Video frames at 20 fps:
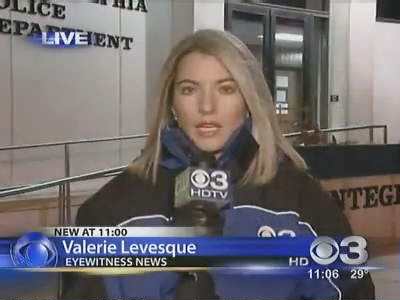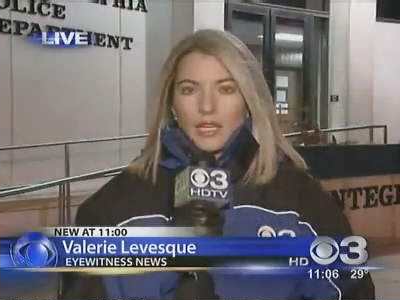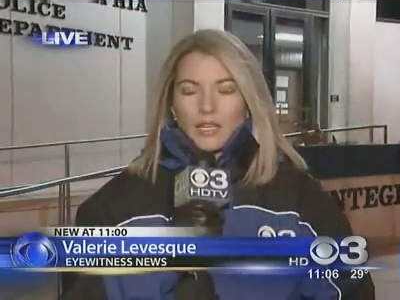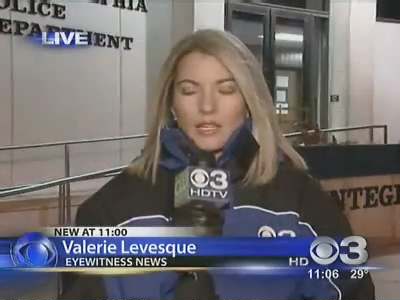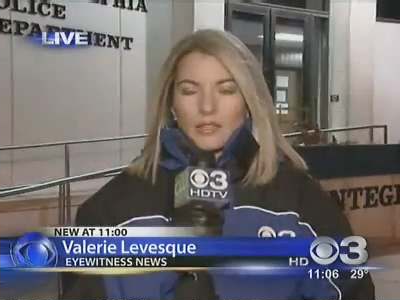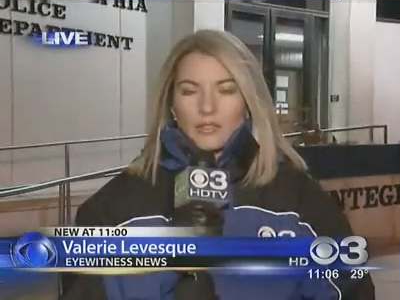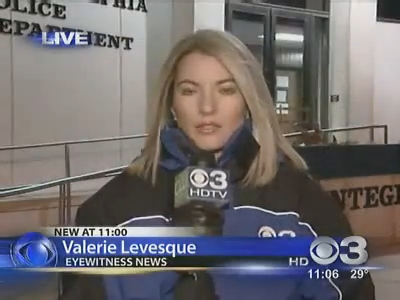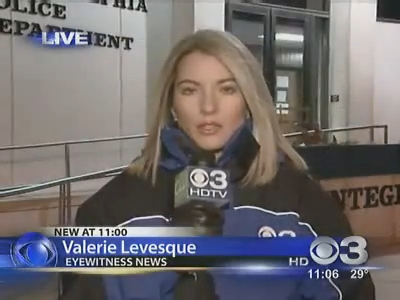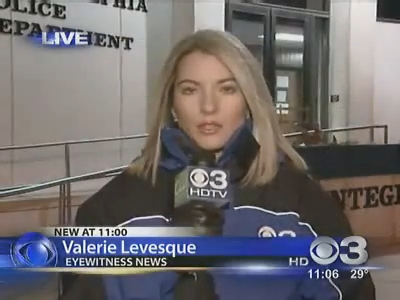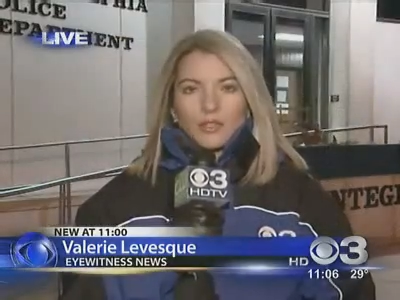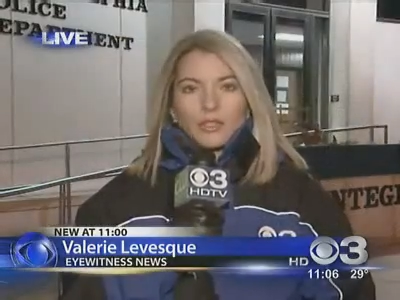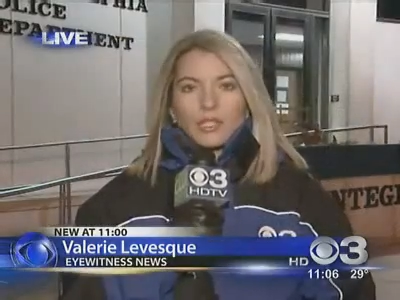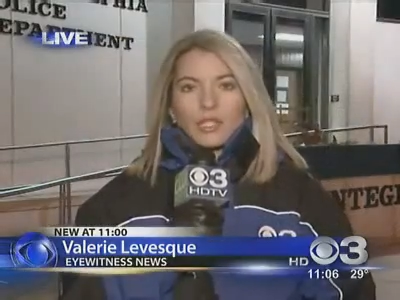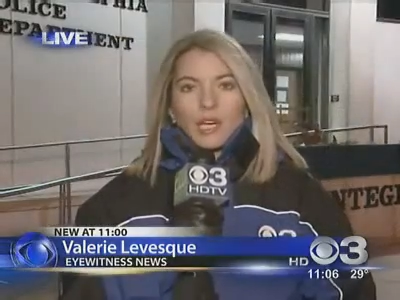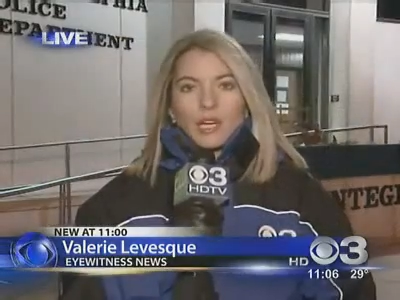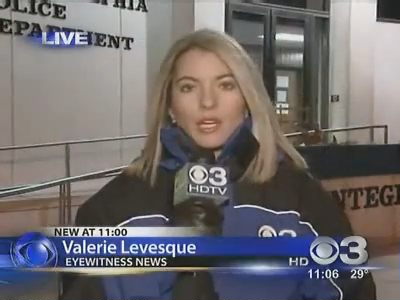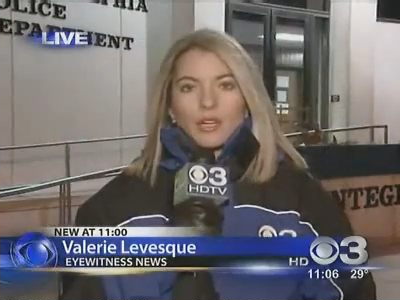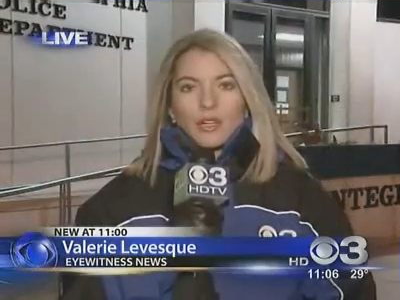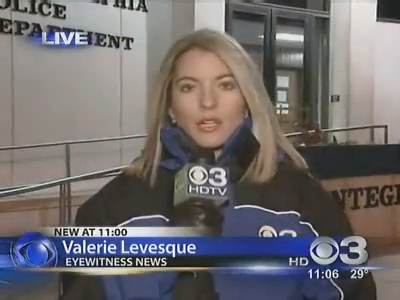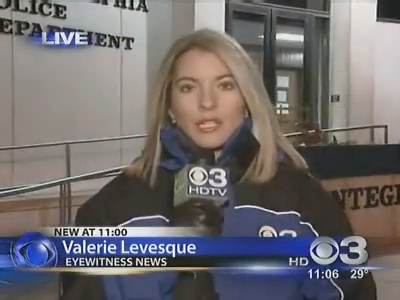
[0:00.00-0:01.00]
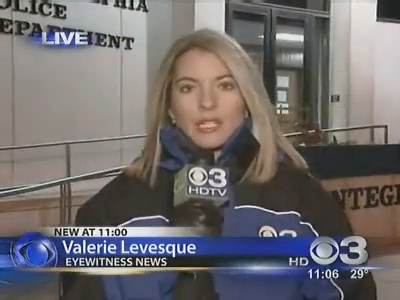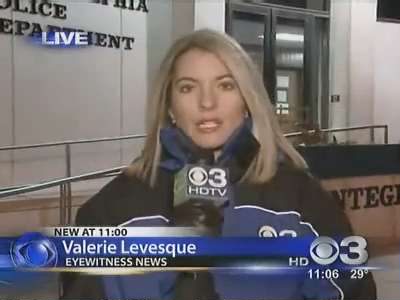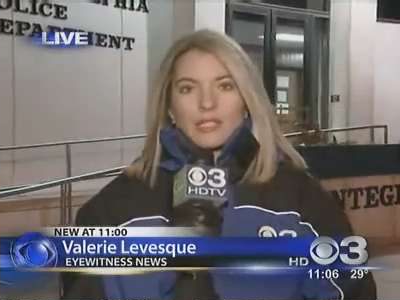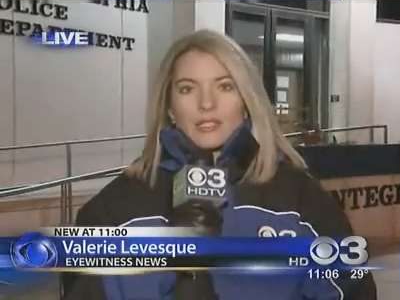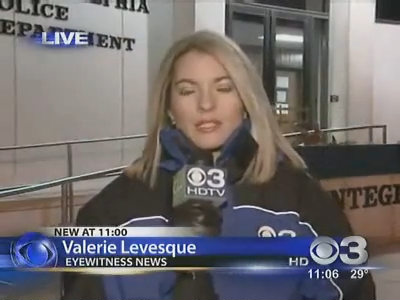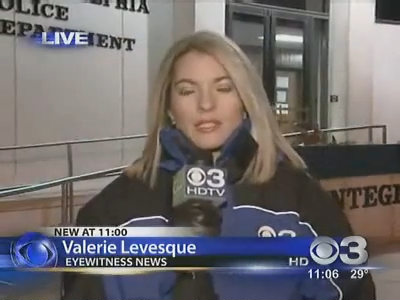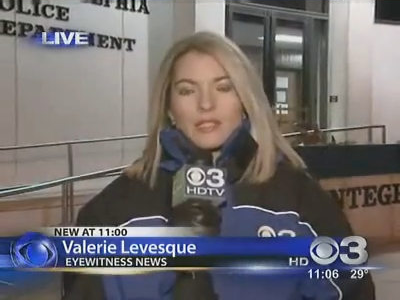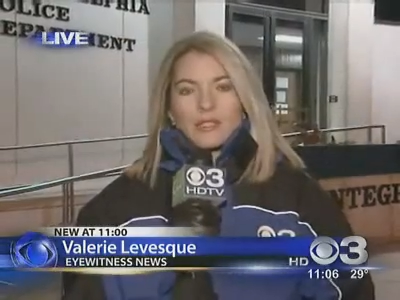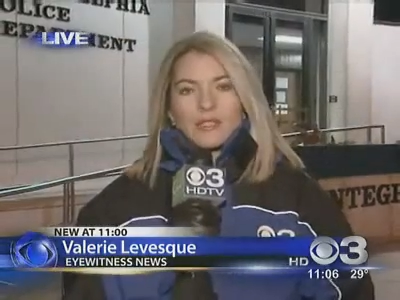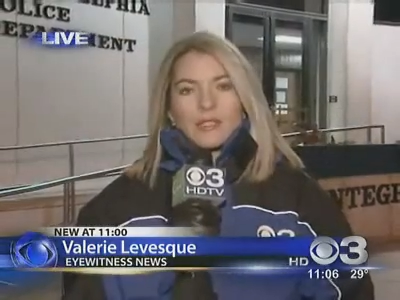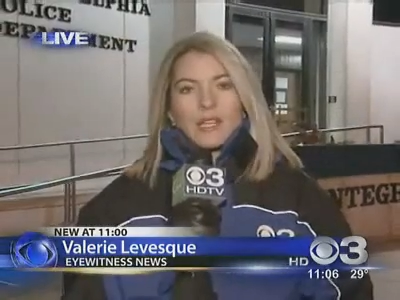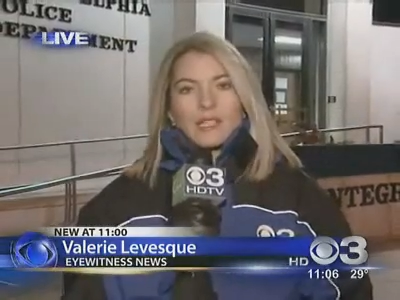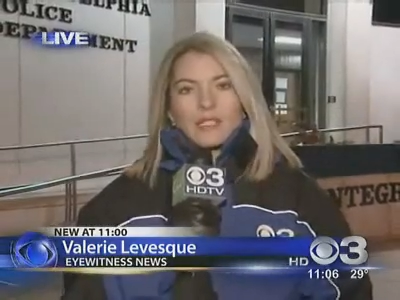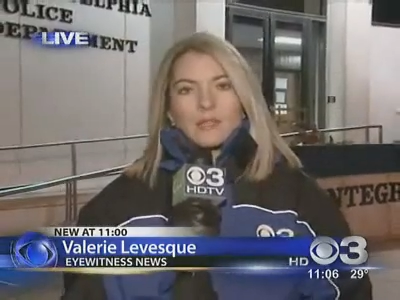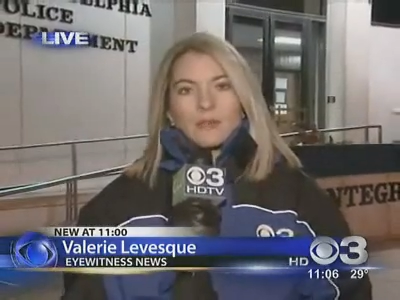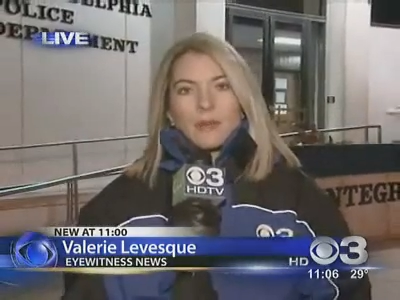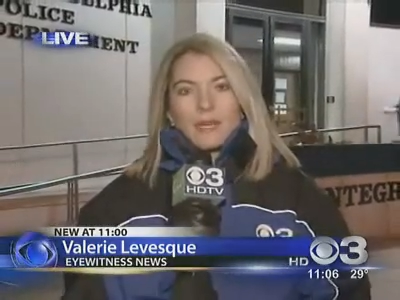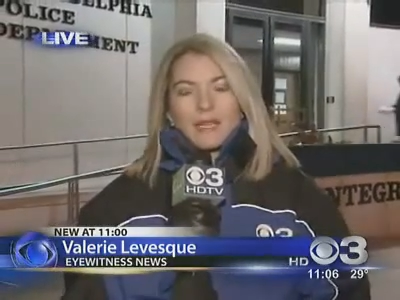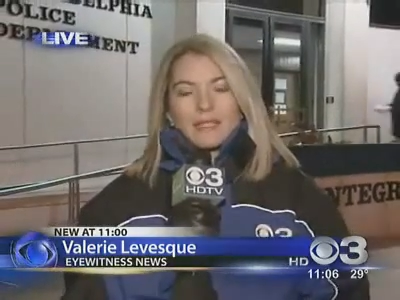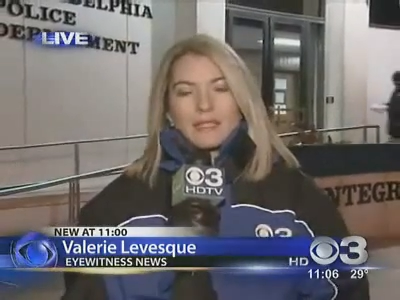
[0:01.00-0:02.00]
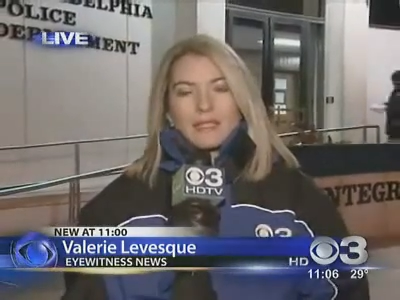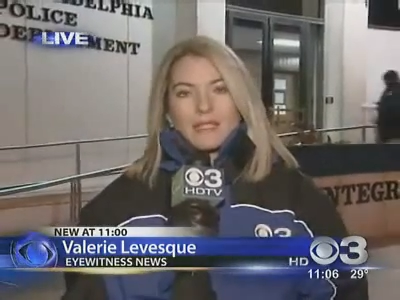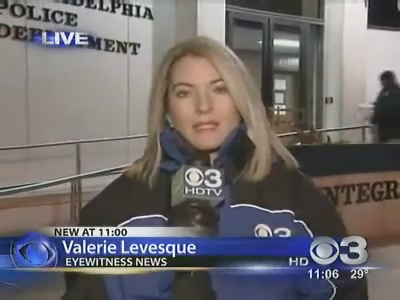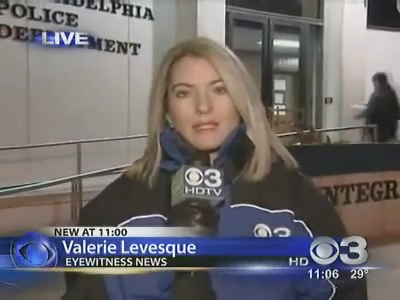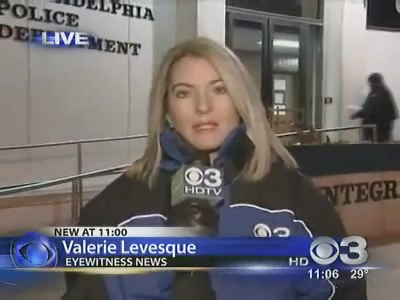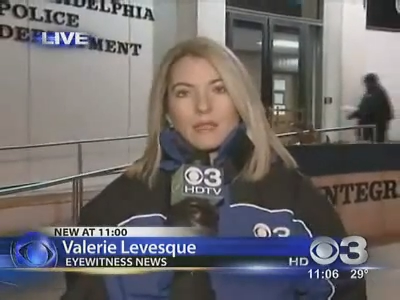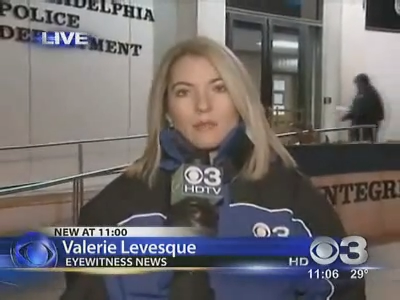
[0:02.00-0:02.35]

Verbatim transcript: They certainly are, Chris. The suspect is